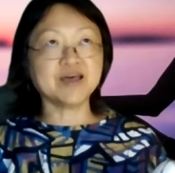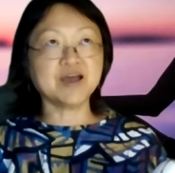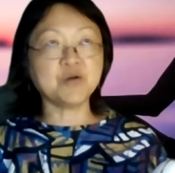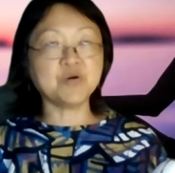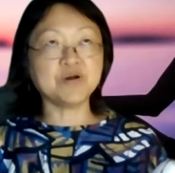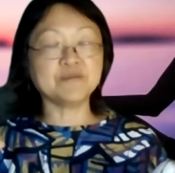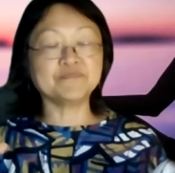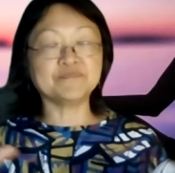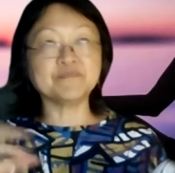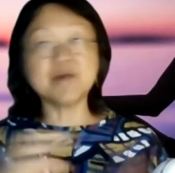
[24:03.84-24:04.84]

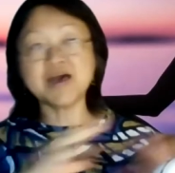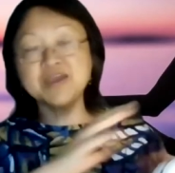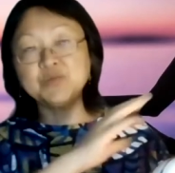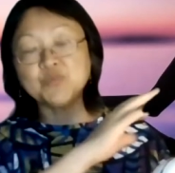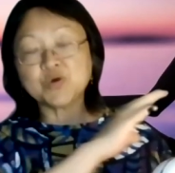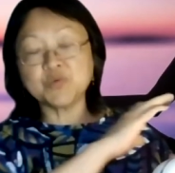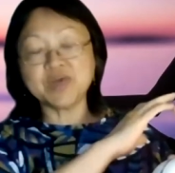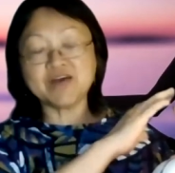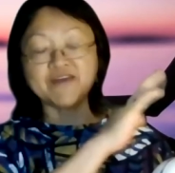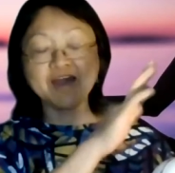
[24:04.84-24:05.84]
our mind, what
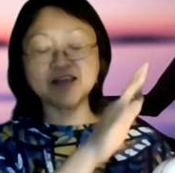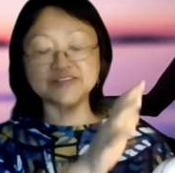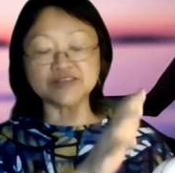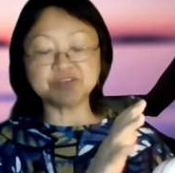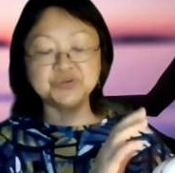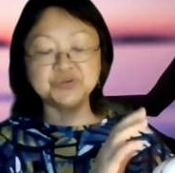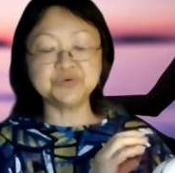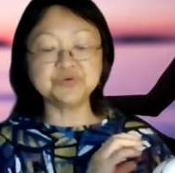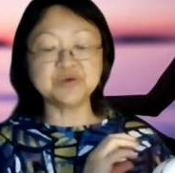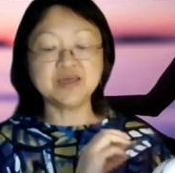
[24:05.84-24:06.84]
we have access
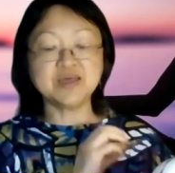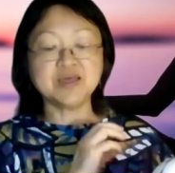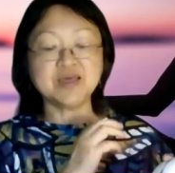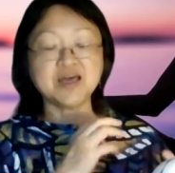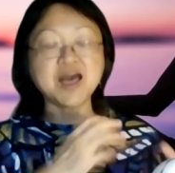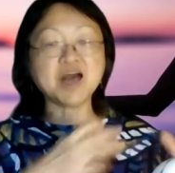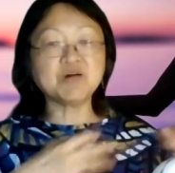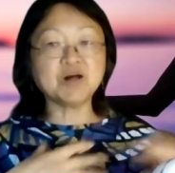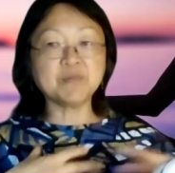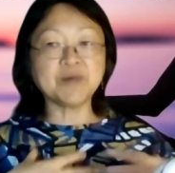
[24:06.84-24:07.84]
to, how
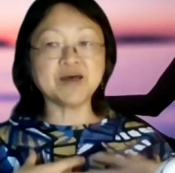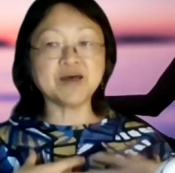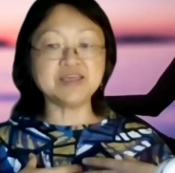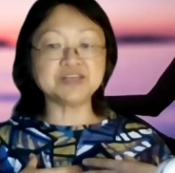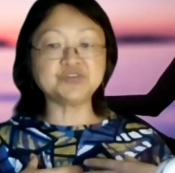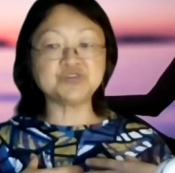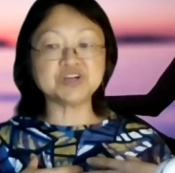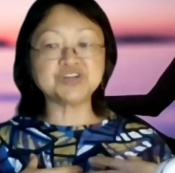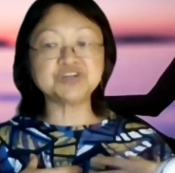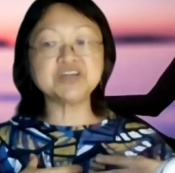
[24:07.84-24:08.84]
our body is
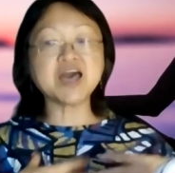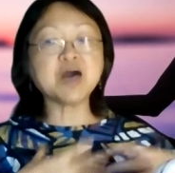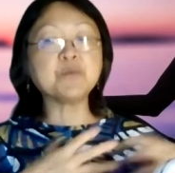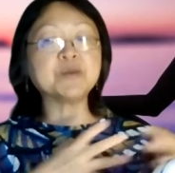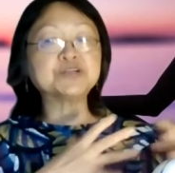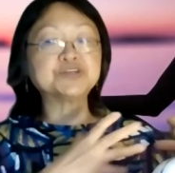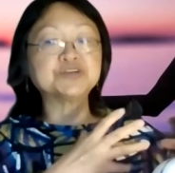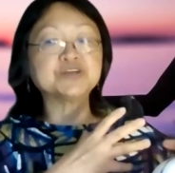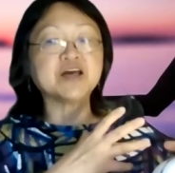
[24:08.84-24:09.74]
structured, how much